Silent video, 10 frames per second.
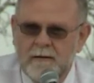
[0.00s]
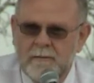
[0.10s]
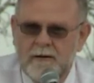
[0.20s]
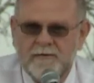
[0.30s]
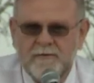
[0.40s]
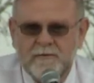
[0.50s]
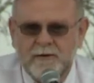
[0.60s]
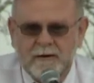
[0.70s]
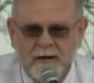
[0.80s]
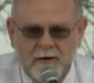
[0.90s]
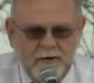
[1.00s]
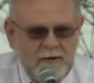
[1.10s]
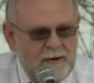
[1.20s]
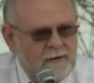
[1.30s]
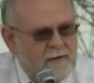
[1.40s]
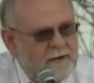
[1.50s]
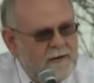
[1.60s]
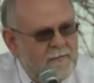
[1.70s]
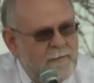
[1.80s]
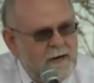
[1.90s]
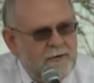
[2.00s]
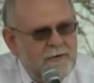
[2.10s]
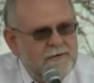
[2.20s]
must have encountered another caveman who